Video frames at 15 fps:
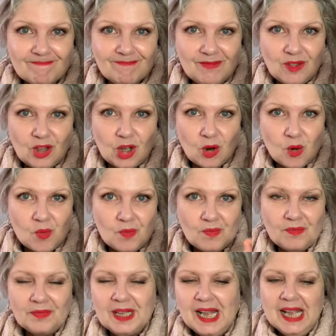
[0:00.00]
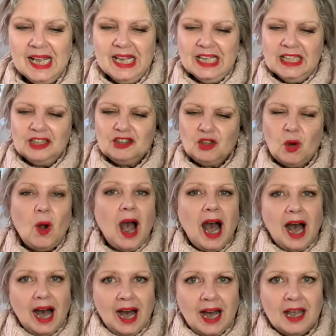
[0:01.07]
No. So
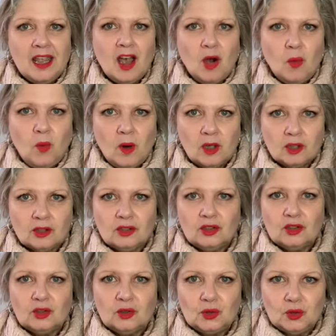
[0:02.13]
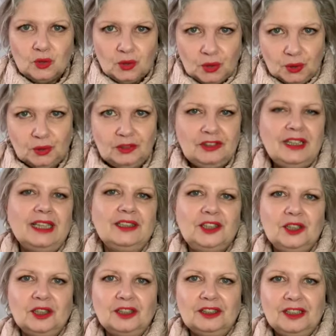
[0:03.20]
I want to use that
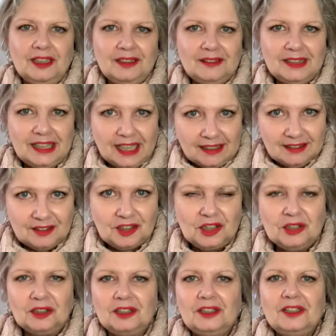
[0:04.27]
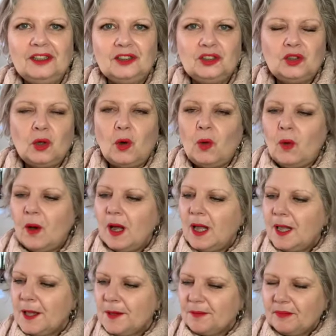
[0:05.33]
yarn next year. So
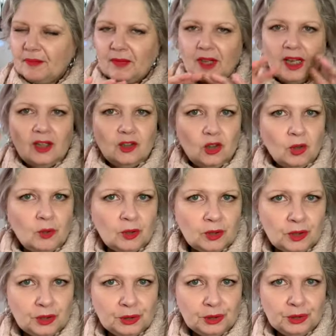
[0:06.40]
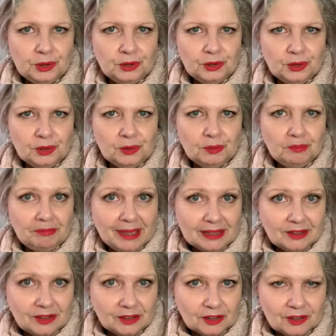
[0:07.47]
no more new
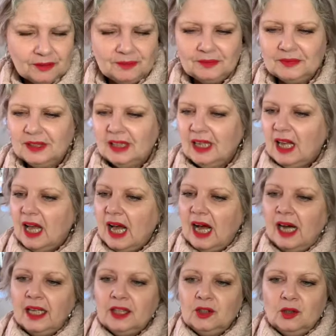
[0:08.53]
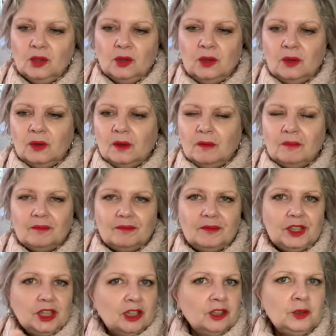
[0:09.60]
pattern. I know
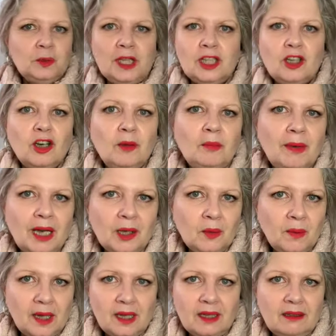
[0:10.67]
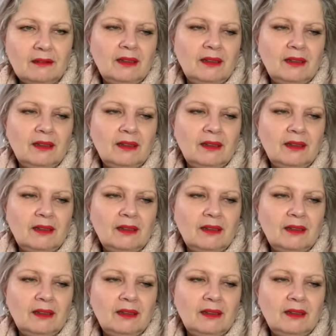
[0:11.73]
yarn will come my way.